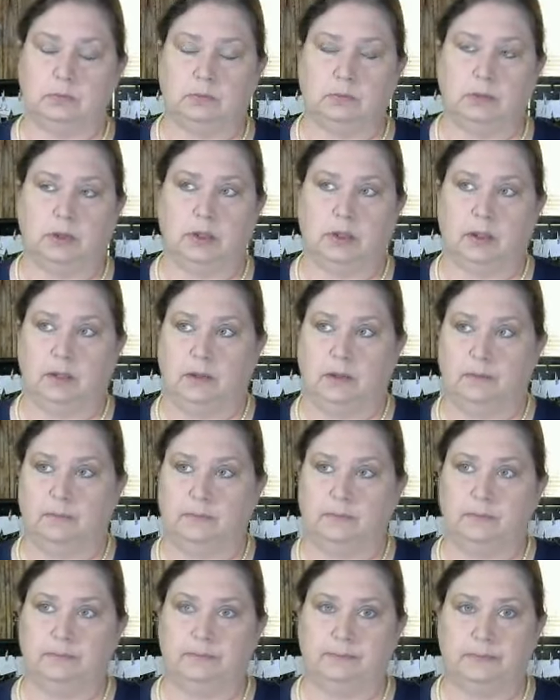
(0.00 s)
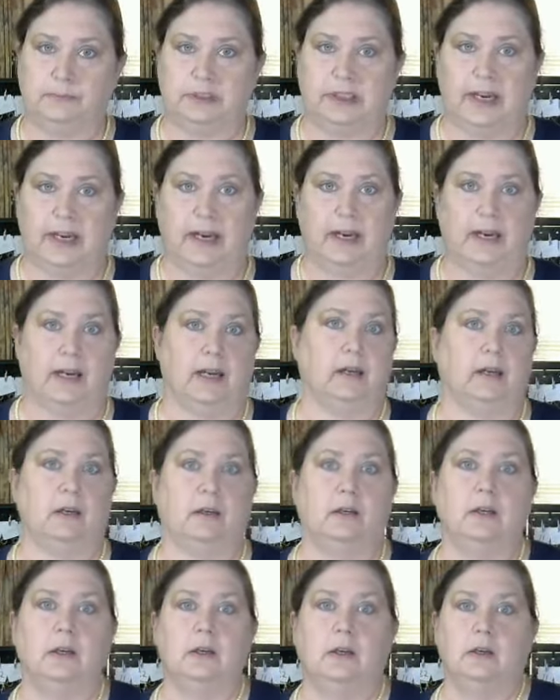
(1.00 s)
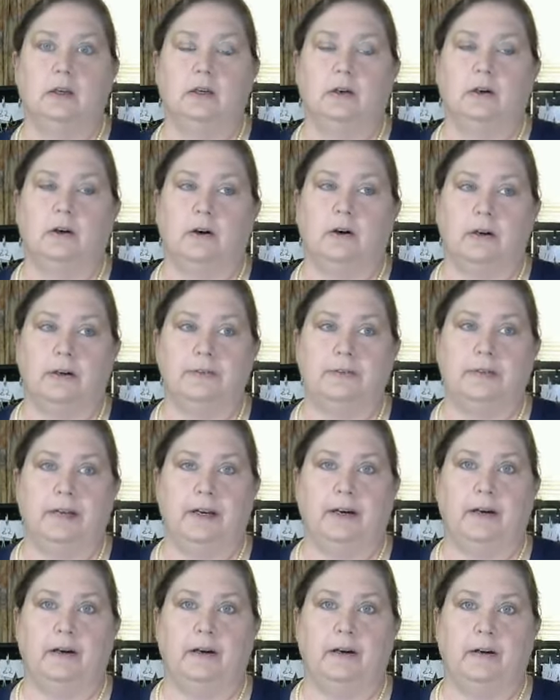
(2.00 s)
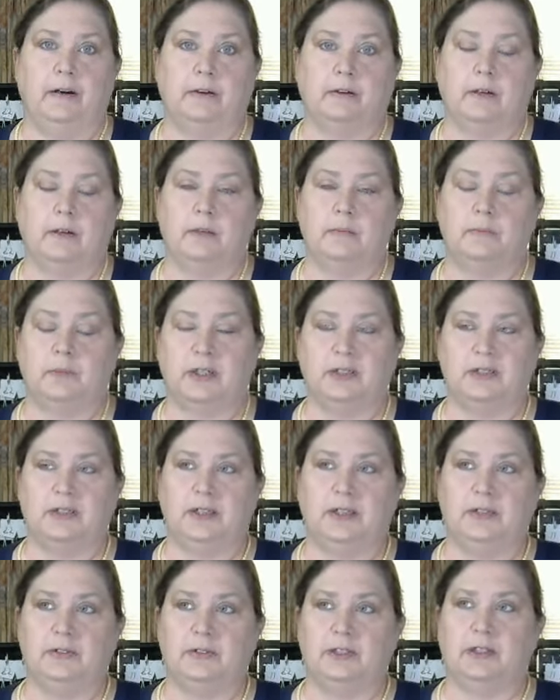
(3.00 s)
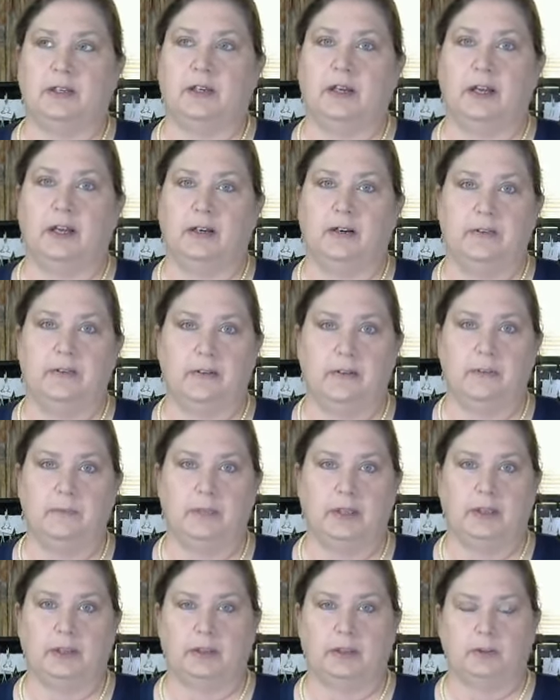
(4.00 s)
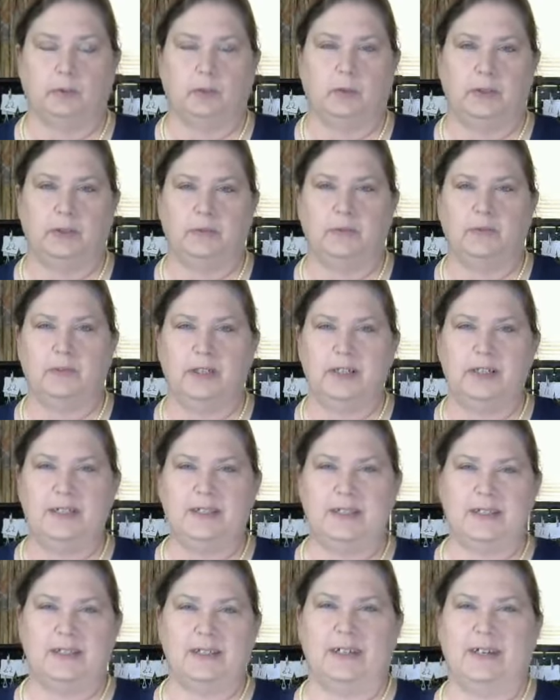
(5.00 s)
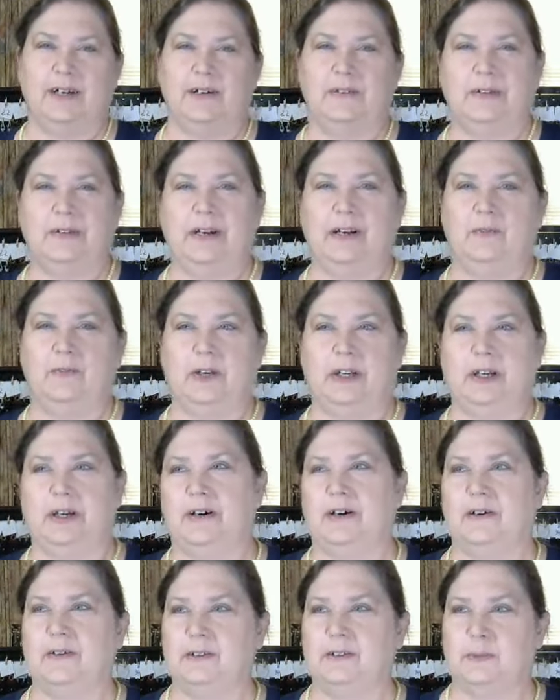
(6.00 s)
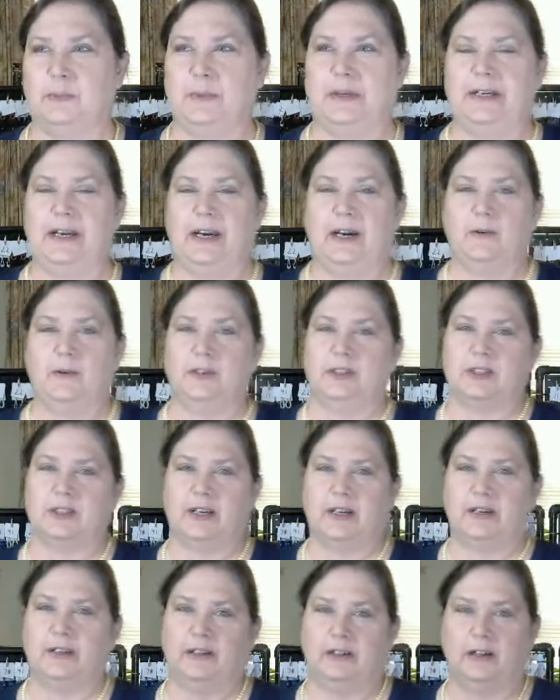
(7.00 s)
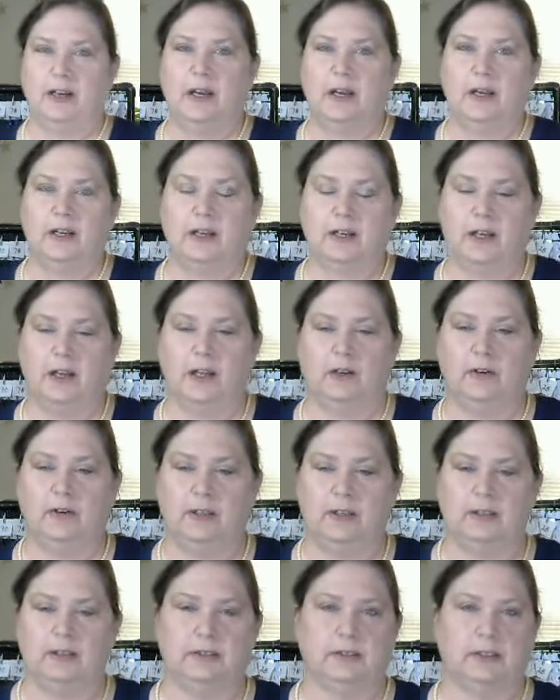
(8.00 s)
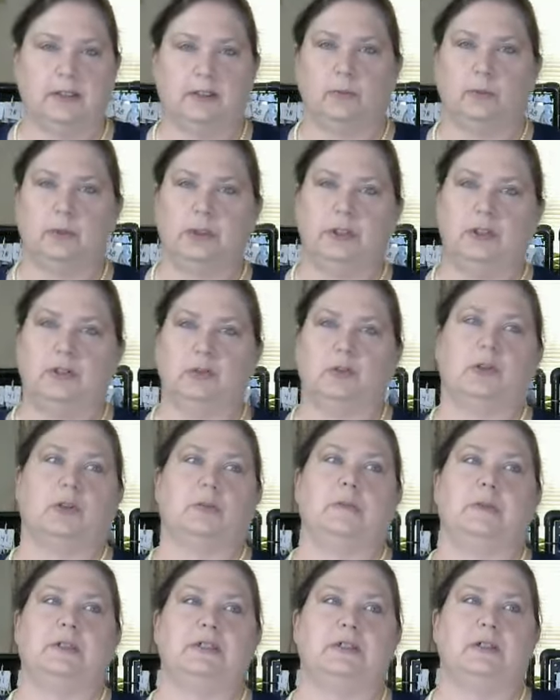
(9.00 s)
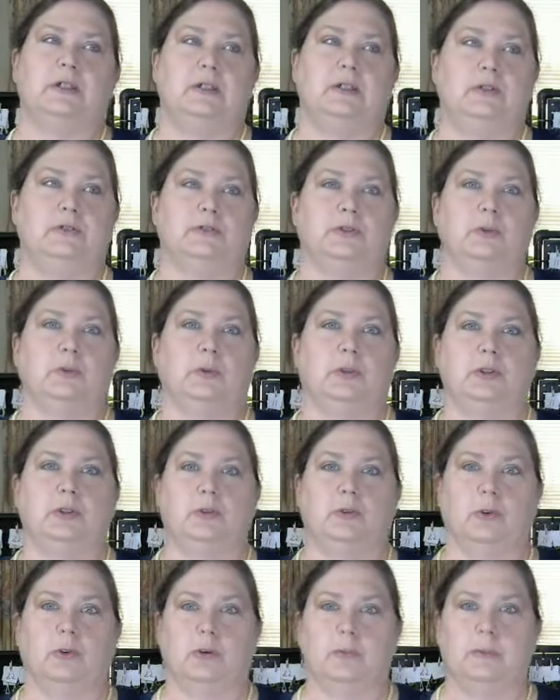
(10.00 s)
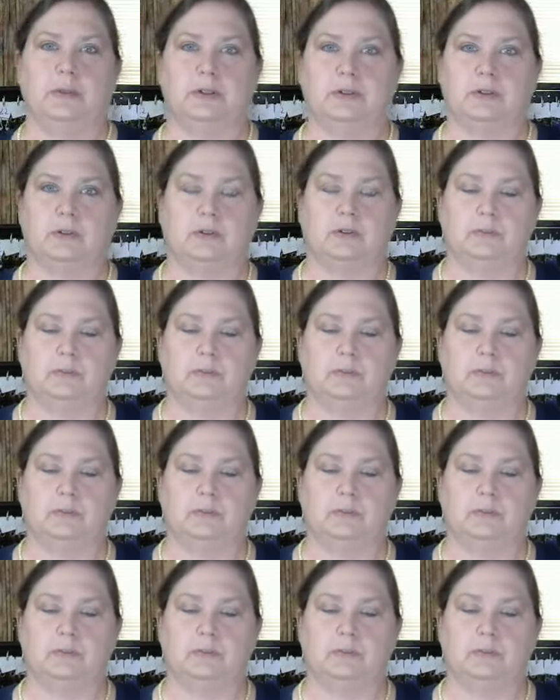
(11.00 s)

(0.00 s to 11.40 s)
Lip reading: um, tag on there, because I used to color them the little wooden ones, and every year I would spend hours coloring these little wooden ornaments and use the wooden ornaments.